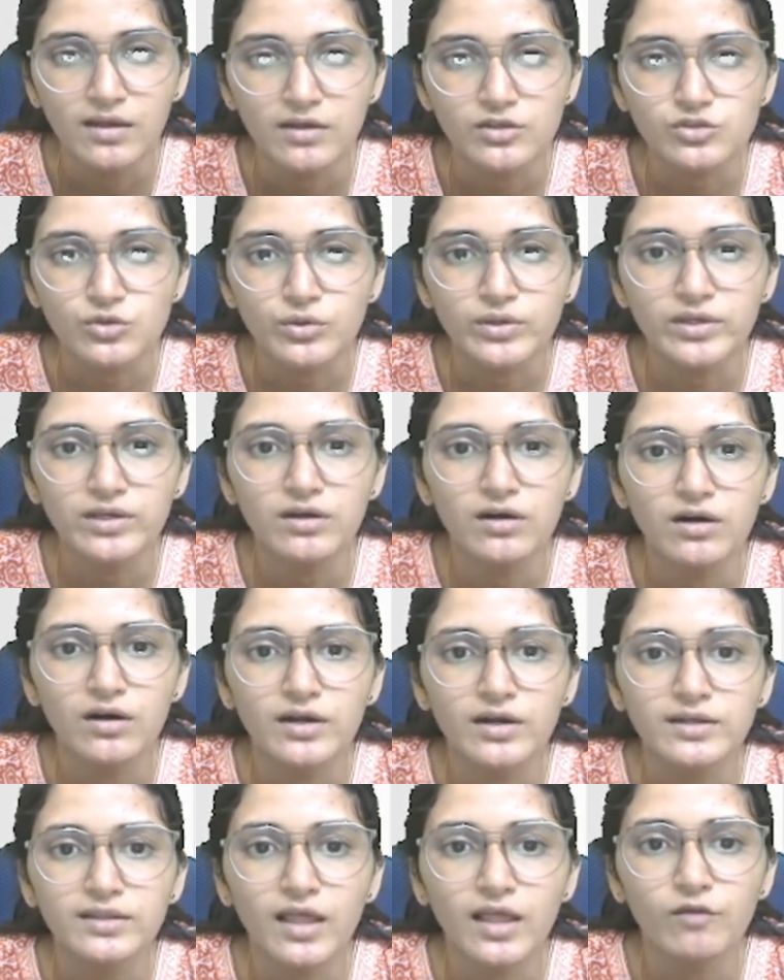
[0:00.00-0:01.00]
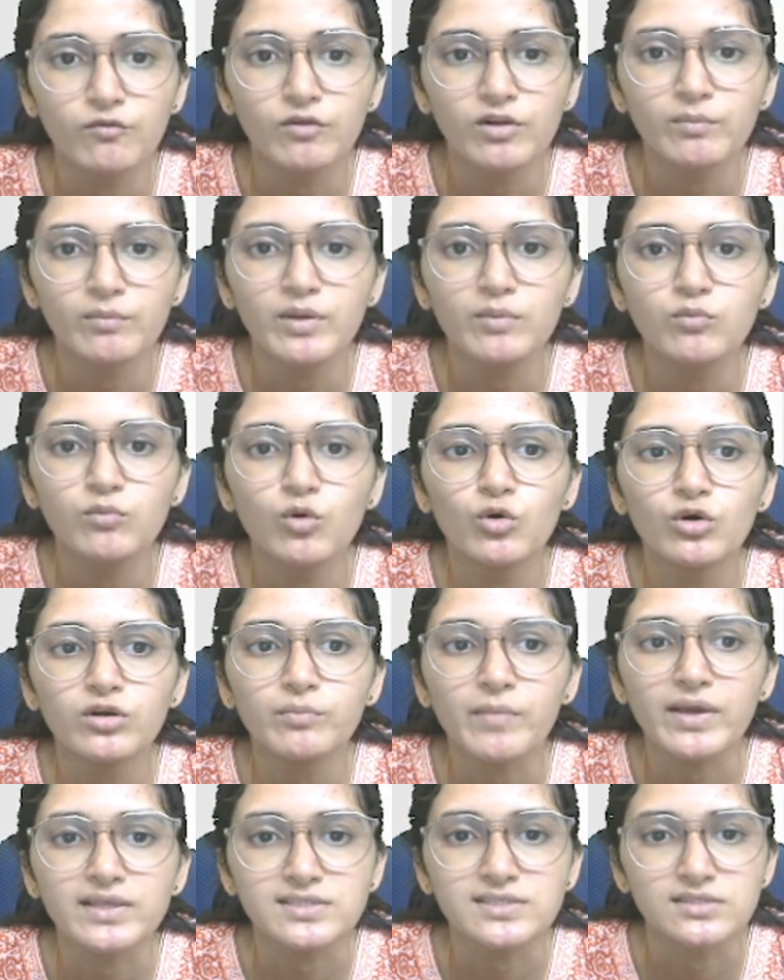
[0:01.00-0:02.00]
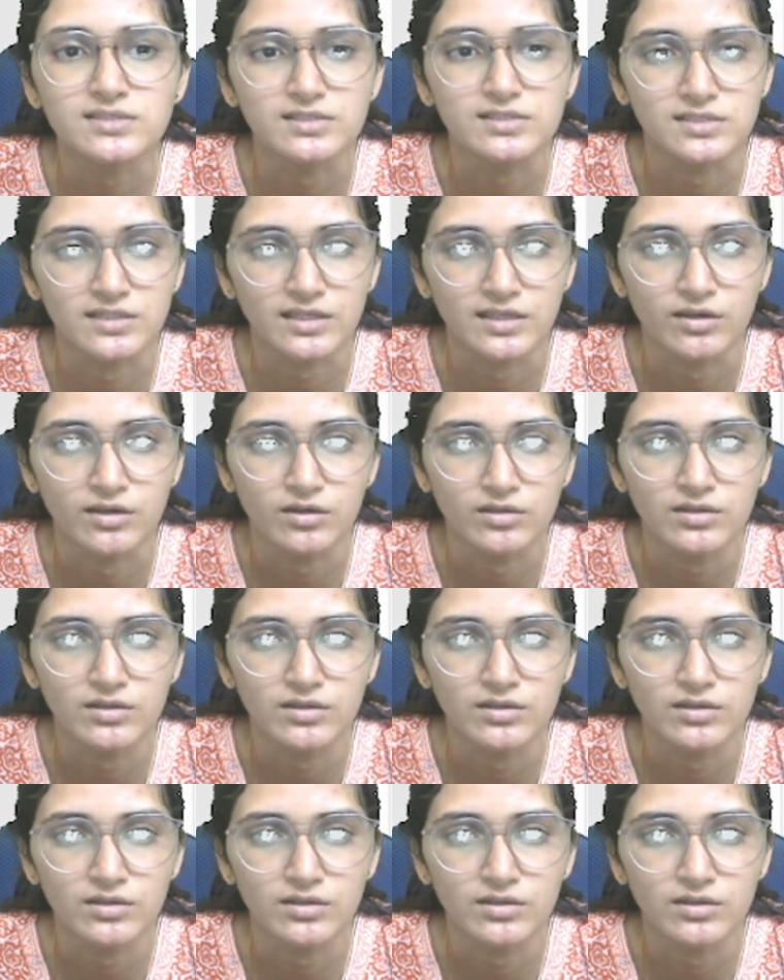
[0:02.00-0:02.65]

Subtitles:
So here there will be more basicity.